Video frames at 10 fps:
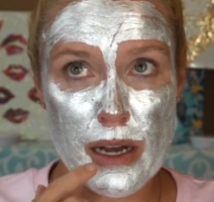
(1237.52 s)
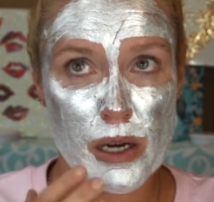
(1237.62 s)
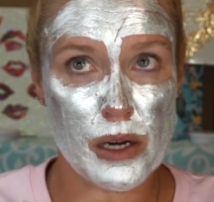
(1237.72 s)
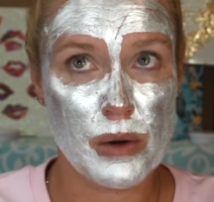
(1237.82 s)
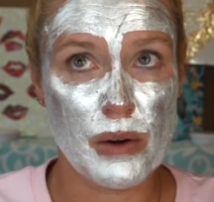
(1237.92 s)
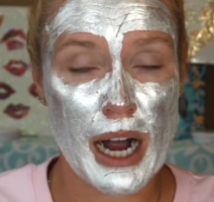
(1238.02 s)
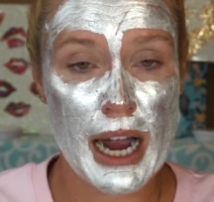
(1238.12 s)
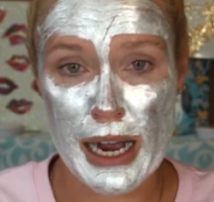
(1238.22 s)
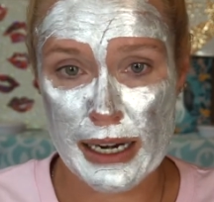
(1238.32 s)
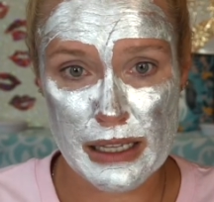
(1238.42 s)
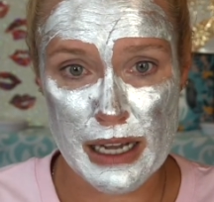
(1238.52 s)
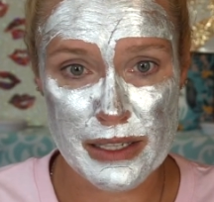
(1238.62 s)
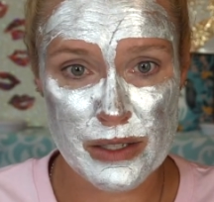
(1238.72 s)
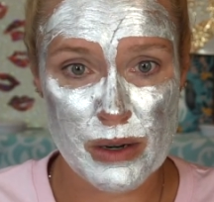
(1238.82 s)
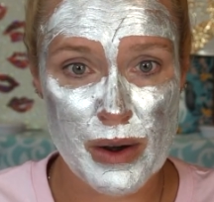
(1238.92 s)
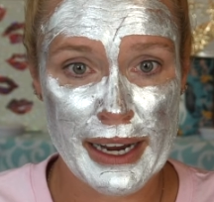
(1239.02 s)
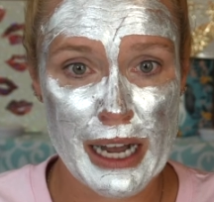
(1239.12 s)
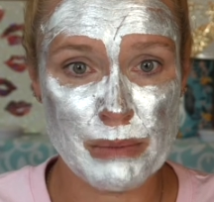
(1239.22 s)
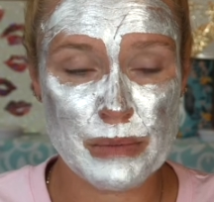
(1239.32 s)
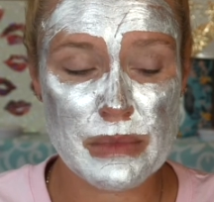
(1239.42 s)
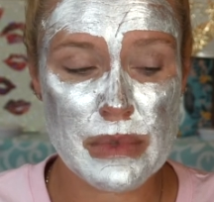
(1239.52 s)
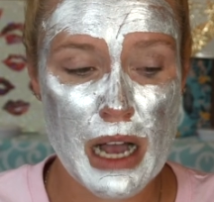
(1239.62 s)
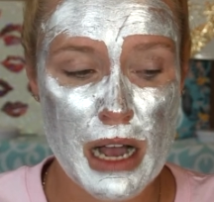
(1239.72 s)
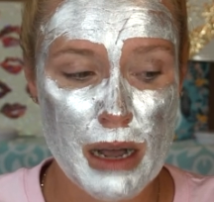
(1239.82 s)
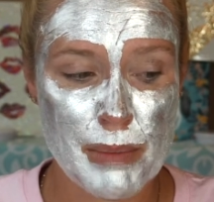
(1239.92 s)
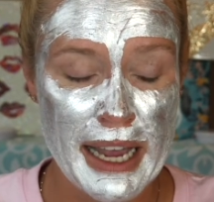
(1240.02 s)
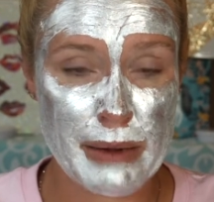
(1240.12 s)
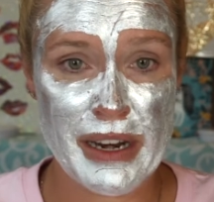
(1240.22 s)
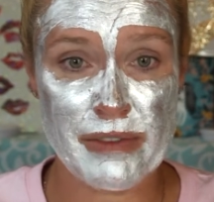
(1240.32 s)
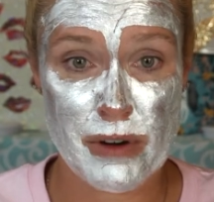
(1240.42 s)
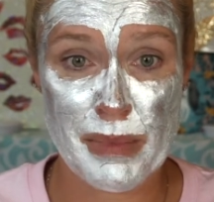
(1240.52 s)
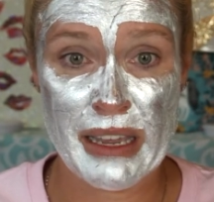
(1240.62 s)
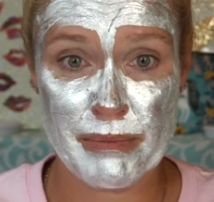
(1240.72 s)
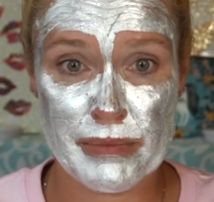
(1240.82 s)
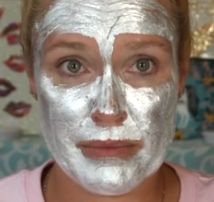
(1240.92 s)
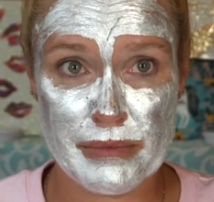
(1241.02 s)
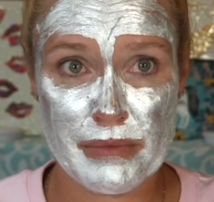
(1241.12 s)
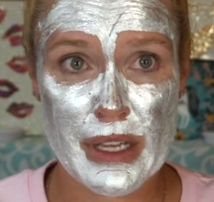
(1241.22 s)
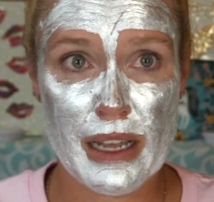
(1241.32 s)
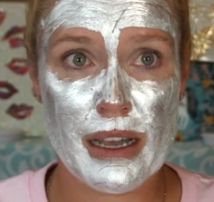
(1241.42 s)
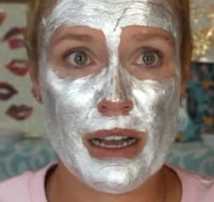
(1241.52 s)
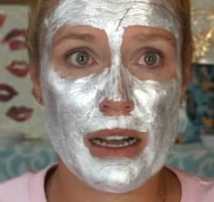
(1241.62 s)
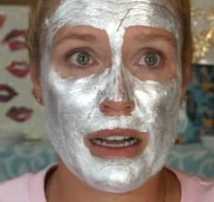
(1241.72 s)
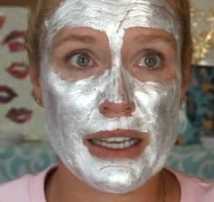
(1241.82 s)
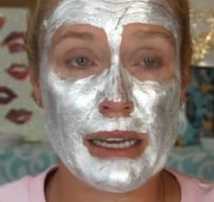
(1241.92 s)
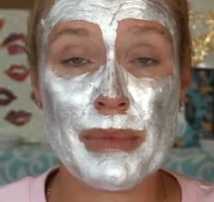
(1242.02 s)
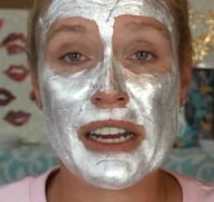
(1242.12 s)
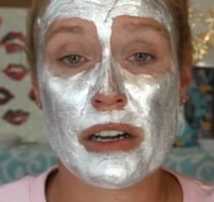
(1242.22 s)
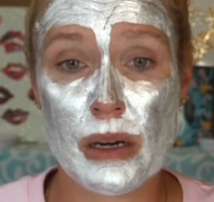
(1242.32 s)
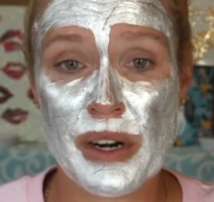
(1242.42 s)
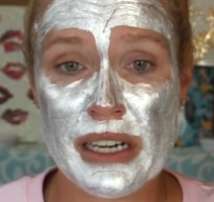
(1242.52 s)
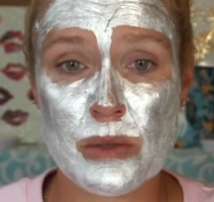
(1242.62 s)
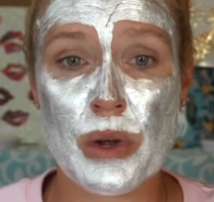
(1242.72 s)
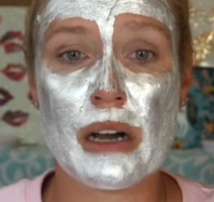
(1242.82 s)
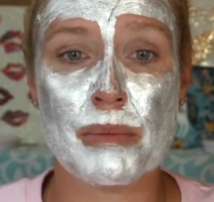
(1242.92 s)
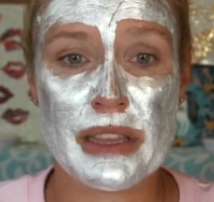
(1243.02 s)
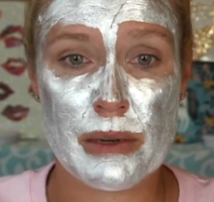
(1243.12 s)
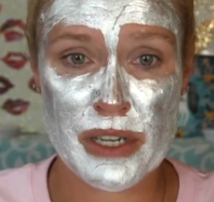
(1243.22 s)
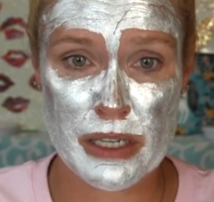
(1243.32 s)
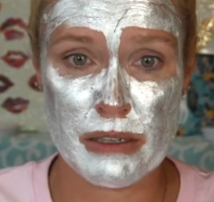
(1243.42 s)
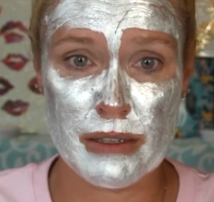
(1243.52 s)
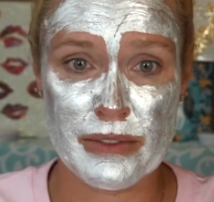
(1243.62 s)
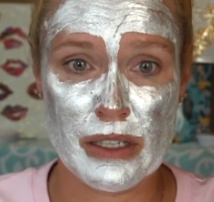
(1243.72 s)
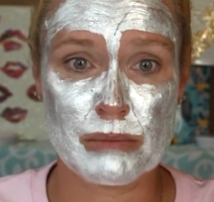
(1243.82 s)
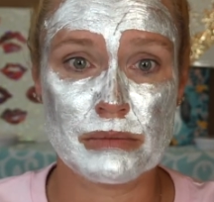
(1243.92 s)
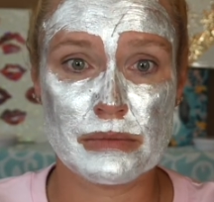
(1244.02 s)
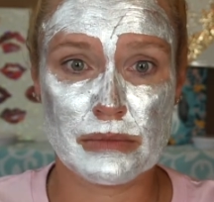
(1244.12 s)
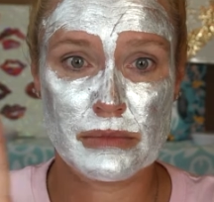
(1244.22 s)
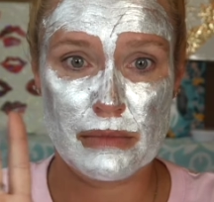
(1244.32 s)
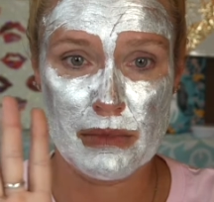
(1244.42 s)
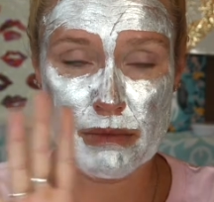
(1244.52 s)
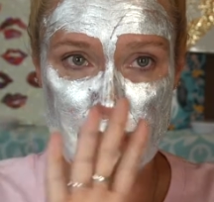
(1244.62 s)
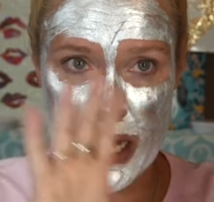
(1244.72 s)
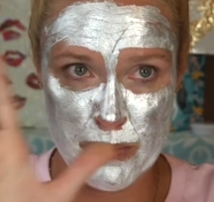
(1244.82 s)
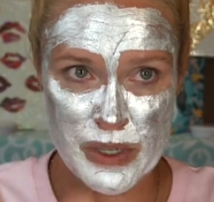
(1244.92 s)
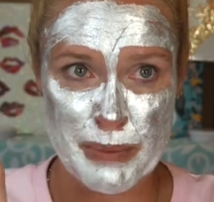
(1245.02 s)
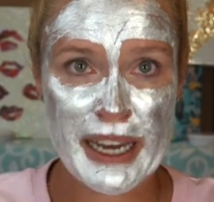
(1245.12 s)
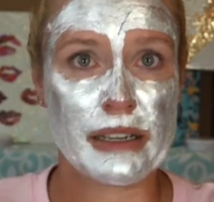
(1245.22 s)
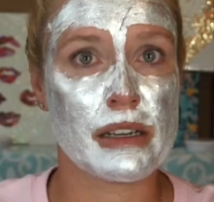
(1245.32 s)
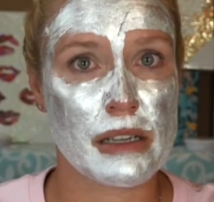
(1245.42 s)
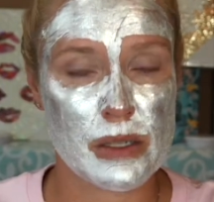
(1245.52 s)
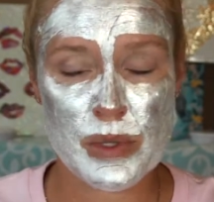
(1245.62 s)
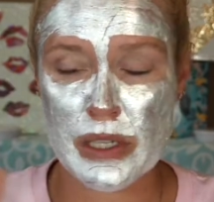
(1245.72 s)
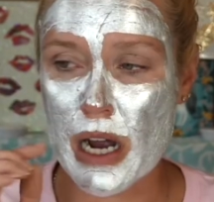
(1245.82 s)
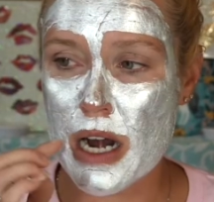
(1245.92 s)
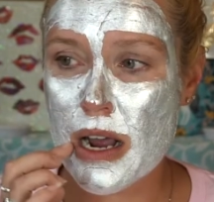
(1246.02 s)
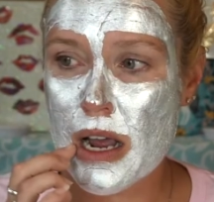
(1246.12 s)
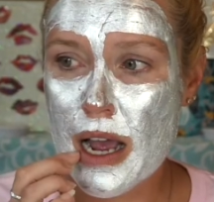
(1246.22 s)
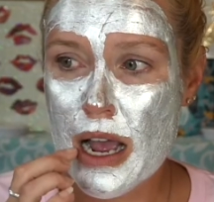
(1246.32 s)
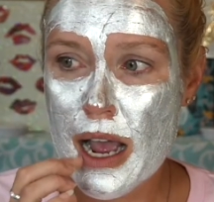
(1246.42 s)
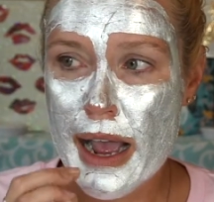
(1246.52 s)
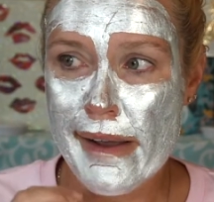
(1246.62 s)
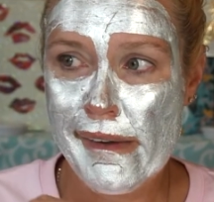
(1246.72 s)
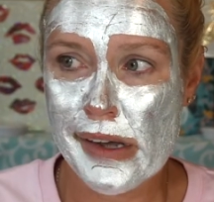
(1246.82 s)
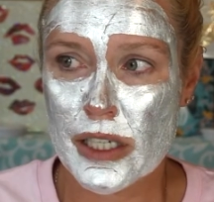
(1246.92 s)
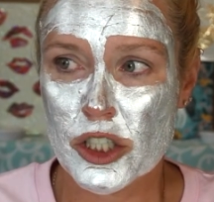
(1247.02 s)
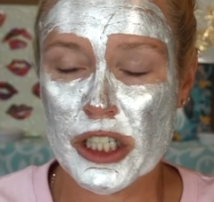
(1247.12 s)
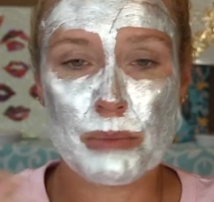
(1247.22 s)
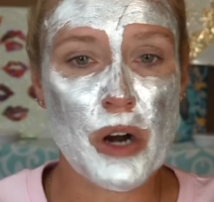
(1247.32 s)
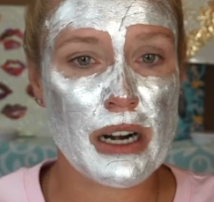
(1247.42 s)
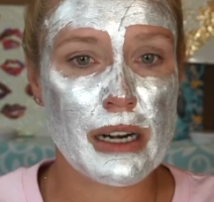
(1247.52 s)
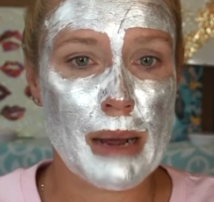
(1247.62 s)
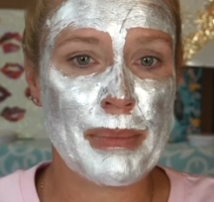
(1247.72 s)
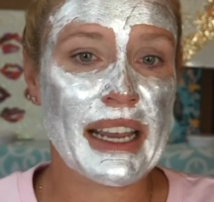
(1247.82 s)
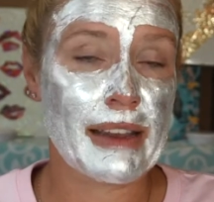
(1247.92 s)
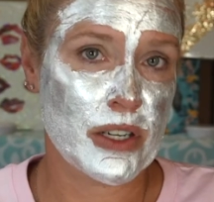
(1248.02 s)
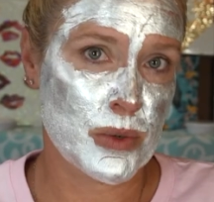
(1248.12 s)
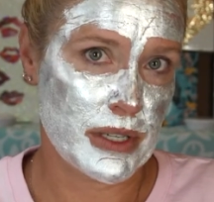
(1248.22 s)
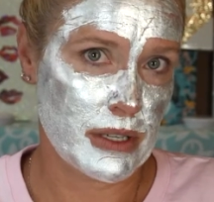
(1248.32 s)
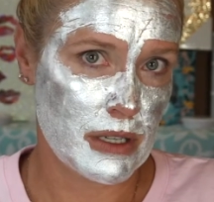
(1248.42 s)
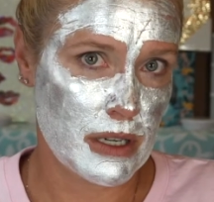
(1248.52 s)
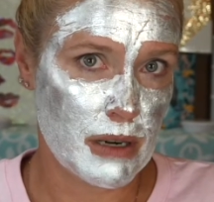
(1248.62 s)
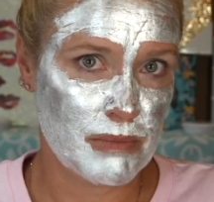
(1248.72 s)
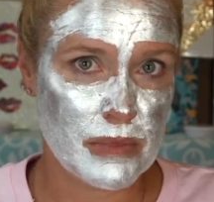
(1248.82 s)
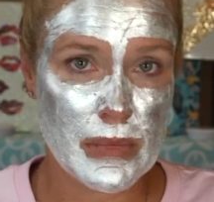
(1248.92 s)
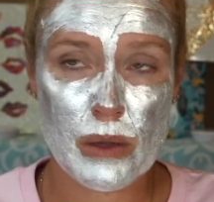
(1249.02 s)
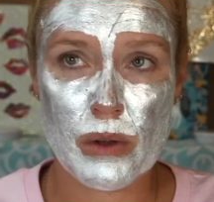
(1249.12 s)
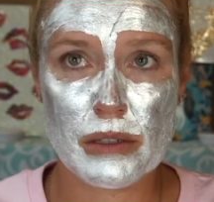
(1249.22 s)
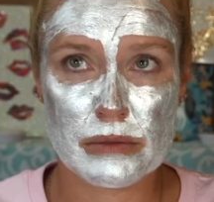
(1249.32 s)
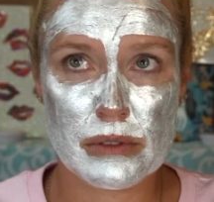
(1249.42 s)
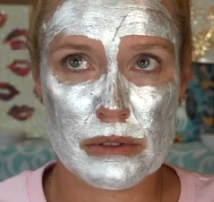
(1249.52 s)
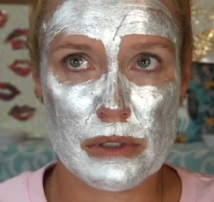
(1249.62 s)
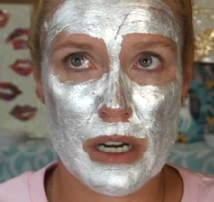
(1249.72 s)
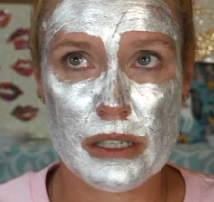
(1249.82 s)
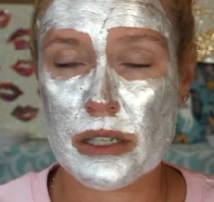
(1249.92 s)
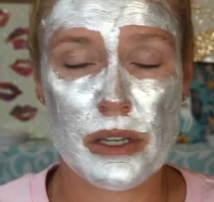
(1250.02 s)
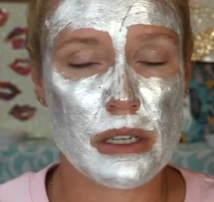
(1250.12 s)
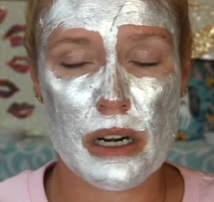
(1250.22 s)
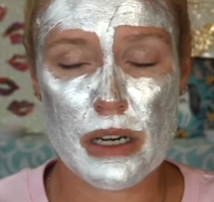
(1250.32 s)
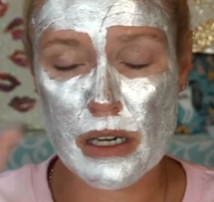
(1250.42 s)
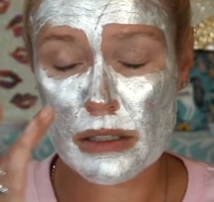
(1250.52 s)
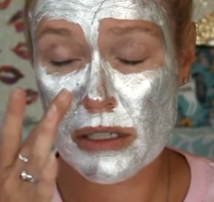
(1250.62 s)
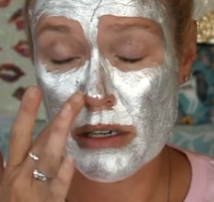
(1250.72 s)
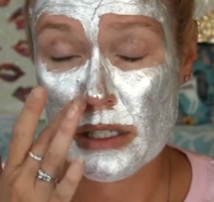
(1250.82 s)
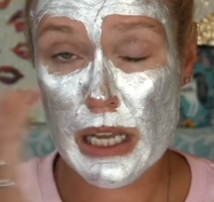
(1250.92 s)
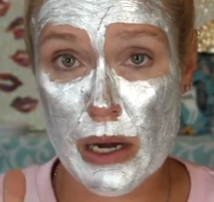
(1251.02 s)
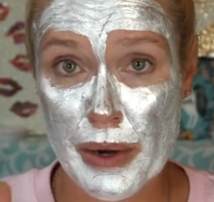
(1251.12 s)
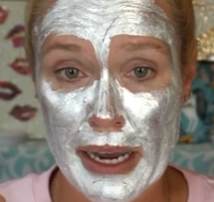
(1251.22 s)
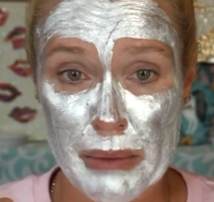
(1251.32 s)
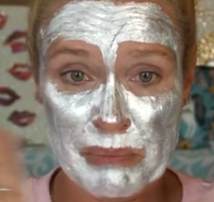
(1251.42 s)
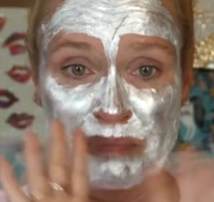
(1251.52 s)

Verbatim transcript: who I idolized growing up, um, had made for me. Uh, he had made her one as well, but there were two of them. Mine was painted, hers was not. She had brought it up and gave it to her sister or to her daughter. So it's like, okay,